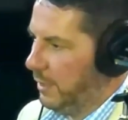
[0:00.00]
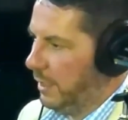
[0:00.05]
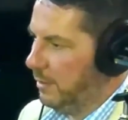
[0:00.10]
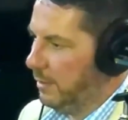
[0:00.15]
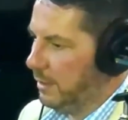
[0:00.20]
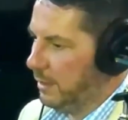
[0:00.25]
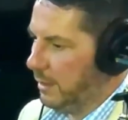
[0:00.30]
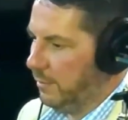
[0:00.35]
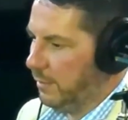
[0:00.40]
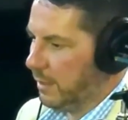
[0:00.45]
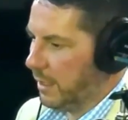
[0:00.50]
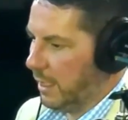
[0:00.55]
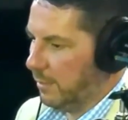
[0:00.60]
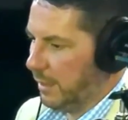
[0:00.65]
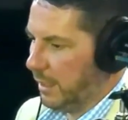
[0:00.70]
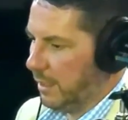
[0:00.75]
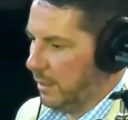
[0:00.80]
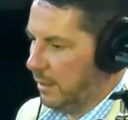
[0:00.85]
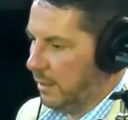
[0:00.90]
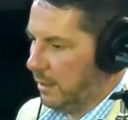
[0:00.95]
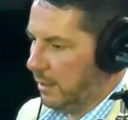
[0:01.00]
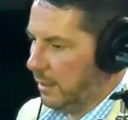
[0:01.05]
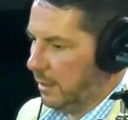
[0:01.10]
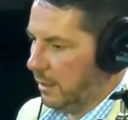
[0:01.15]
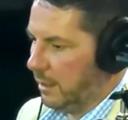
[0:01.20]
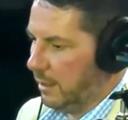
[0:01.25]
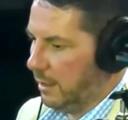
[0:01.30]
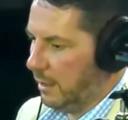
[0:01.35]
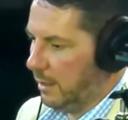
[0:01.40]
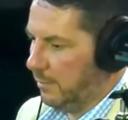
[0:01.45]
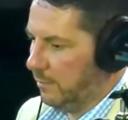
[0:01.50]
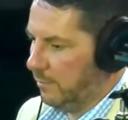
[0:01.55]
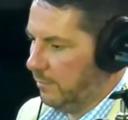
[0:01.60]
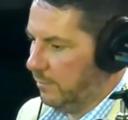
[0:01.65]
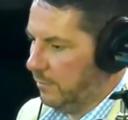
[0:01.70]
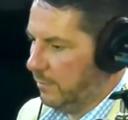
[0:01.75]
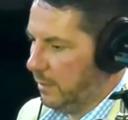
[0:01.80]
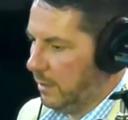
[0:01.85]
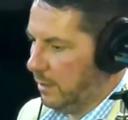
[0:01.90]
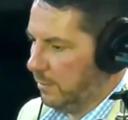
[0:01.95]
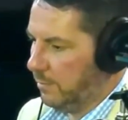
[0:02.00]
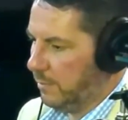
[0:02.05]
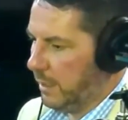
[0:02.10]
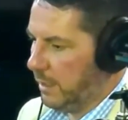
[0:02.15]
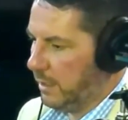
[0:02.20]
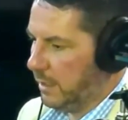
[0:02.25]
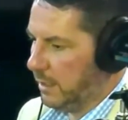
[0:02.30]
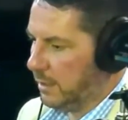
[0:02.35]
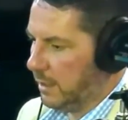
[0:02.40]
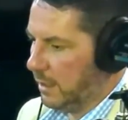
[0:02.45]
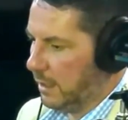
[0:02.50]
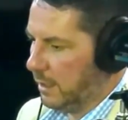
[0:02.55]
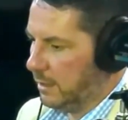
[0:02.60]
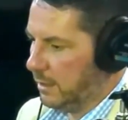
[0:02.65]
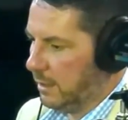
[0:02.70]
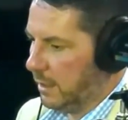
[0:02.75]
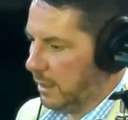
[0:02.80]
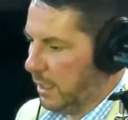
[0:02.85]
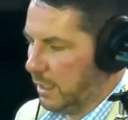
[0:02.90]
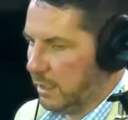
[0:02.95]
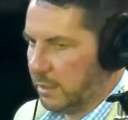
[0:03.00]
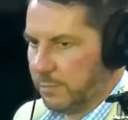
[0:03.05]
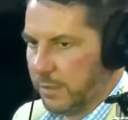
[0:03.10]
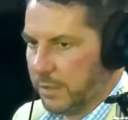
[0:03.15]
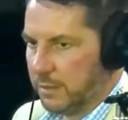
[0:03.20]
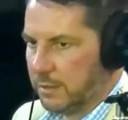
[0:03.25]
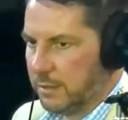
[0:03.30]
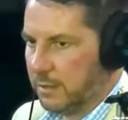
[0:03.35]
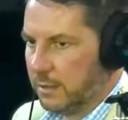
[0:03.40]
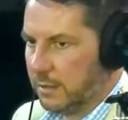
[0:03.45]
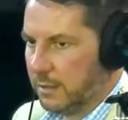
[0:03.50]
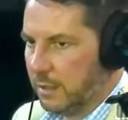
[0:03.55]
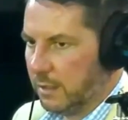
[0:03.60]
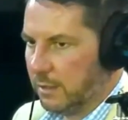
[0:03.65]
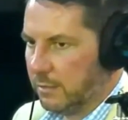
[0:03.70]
Probably the Naval Academy. Probably not the highest price,